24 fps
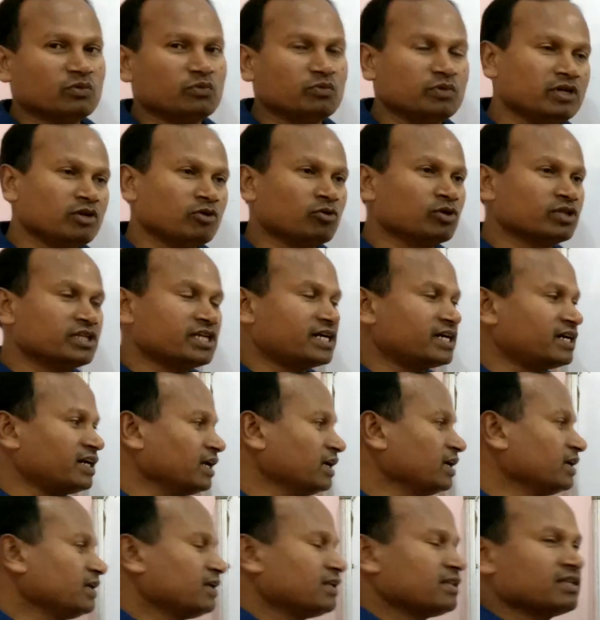We know
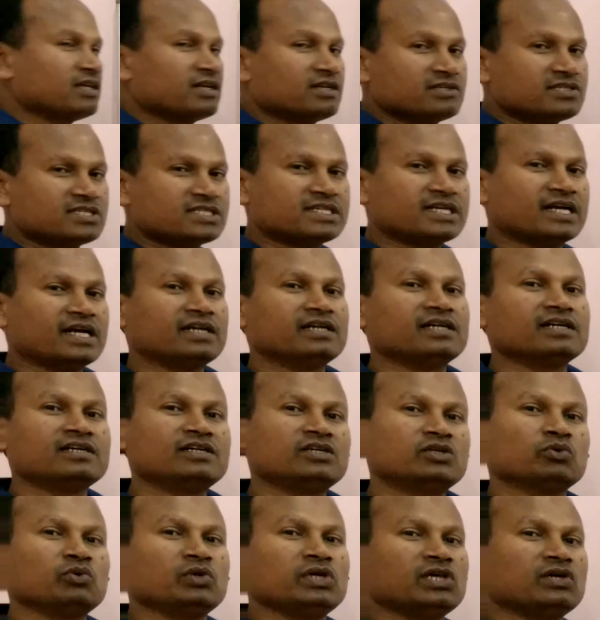that there are
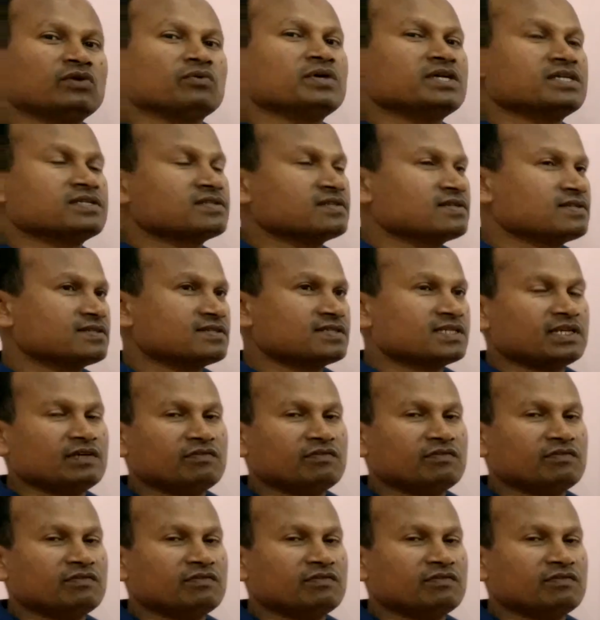standard two equations.